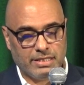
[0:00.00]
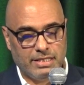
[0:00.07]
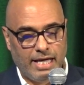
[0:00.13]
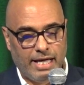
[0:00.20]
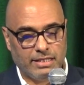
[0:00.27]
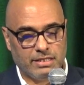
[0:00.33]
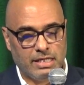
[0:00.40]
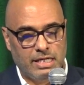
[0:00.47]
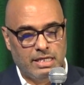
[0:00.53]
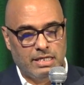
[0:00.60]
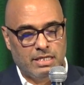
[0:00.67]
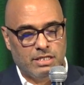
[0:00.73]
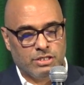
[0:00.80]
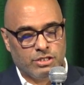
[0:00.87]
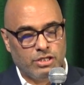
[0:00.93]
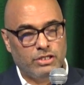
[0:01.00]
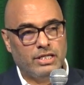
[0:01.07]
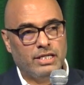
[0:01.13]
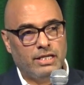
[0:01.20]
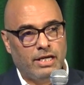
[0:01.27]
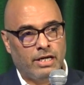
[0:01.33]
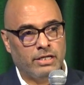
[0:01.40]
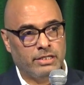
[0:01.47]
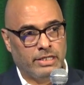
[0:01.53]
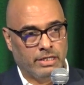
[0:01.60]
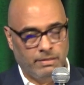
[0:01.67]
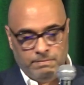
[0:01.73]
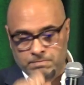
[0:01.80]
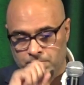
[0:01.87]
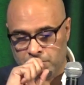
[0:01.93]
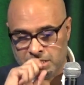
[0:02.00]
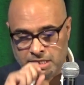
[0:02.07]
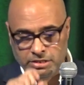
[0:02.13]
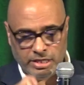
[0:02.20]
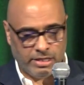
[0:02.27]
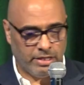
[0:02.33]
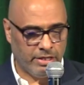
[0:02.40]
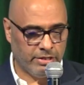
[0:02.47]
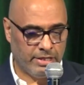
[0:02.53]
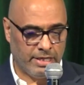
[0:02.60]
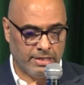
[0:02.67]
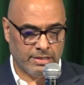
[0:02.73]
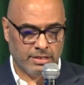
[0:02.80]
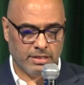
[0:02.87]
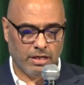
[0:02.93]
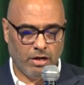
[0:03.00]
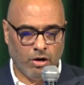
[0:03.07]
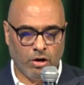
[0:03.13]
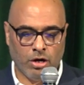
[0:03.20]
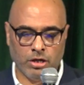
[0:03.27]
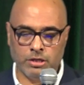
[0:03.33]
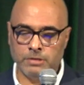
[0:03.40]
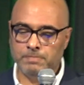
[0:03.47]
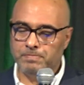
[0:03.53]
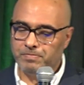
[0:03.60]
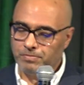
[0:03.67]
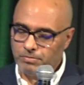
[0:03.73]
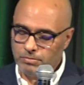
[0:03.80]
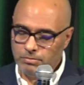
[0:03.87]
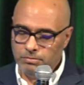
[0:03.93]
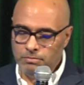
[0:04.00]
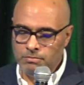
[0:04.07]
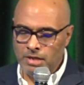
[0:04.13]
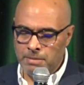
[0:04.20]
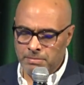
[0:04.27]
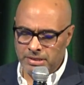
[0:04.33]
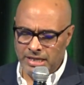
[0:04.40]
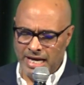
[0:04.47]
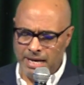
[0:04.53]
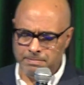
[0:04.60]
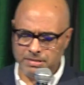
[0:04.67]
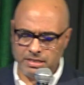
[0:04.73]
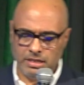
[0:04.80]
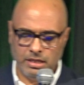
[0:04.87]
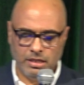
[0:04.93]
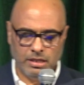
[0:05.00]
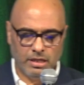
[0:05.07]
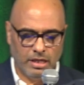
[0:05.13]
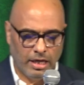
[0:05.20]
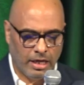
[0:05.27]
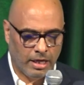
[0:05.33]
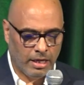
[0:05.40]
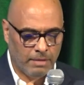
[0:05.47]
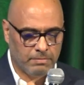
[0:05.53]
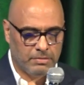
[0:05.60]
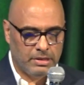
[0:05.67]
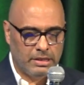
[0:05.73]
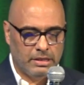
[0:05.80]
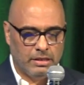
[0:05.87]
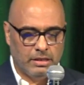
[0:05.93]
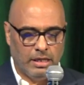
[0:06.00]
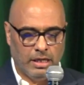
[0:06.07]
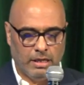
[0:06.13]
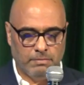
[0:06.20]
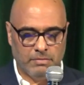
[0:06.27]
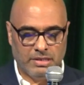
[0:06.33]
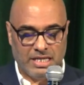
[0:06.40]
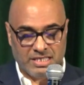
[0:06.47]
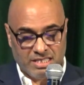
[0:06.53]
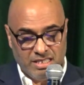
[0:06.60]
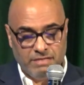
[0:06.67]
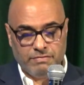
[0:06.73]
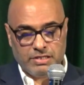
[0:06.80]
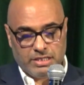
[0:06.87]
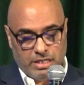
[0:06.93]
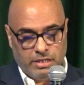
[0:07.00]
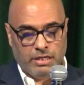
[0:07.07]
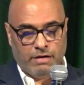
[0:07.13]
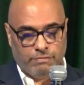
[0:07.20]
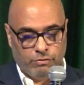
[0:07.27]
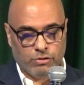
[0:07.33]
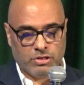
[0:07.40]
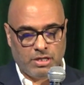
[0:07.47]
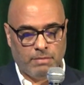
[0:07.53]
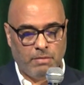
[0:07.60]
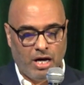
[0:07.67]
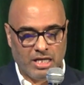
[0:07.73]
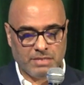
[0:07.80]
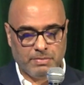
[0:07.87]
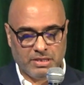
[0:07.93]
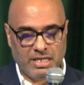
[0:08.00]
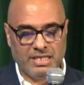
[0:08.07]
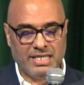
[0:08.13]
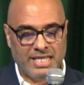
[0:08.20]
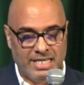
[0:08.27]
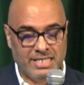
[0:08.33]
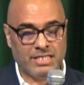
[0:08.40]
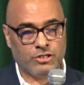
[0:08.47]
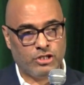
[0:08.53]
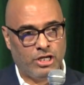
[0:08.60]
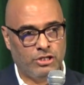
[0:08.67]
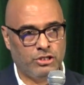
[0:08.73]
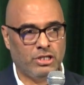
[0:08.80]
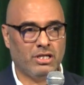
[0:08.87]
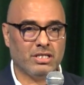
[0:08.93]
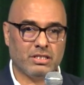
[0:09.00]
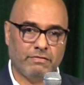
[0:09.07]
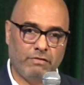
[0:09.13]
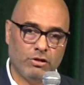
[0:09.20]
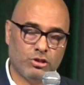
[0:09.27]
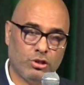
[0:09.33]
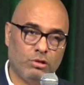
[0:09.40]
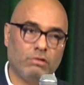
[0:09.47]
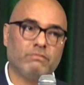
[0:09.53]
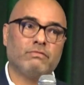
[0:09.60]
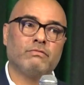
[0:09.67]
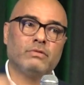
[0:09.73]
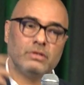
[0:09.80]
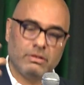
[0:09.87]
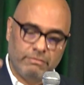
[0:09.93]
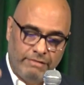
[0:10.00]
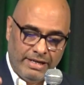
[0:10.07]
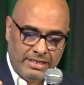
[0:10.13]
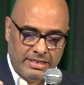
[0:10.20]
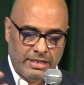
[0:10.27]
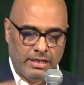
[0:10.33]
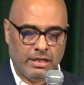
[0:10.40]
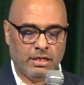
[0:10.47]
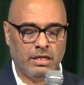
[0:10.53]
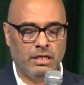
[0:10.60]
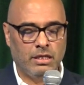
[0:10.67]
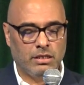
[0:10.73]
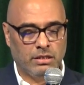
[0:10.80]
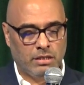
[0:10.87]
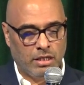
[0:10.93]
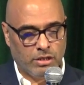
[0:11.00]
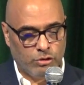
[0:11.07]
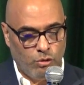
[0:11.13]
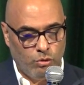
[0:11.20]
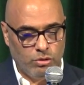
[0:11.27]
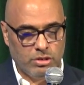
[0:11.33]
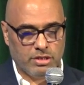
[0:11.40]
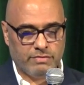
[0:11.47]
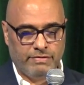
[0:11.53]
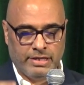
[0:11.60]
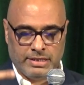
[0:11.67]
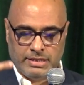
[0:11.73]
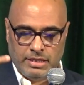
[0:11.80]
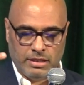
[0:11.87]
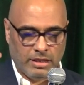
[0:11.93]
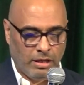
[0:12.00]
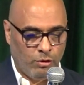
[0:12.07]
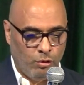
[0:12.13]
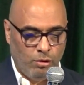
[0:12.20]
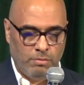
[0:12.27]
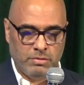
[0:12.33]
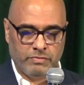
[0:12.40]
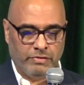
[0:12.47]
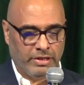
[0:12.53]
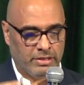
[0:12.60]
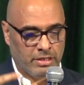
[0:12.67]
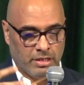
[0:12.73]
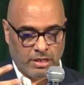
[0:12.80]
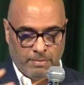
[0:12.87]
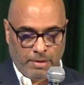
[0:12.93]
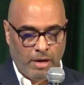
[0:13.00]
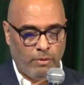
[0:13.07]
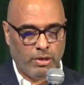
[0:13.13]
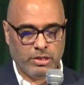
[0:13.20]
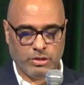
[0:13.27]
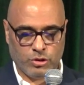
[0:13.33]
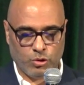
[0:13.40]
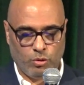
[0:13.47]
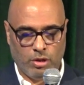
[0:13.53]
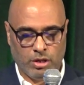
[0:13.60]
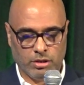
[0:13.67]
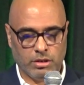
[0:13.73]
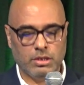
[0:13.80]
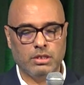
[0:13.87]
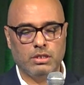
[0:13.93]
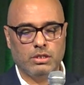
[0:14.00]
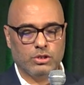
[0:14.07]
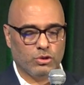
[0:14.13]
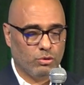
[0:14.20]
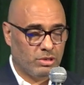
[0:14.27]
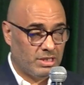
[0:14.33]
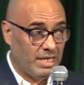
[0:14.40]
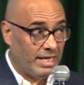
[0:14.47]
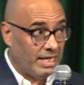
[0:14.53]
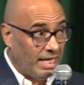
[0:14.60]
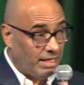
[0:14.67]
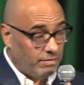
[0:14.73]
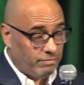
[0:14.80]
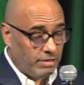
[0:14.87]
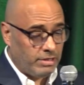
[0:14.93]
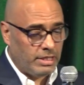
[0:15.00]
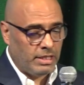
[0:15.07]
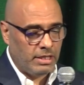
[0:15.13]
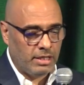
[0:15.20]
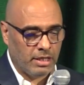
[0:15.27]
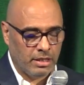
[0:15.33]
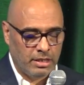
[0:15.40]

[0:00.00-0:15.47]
that certain areas are perhaps the service area for some hospital is changing as a function of fixing the roads, fixing the homes, fixing the power, and so on. So it's, again, very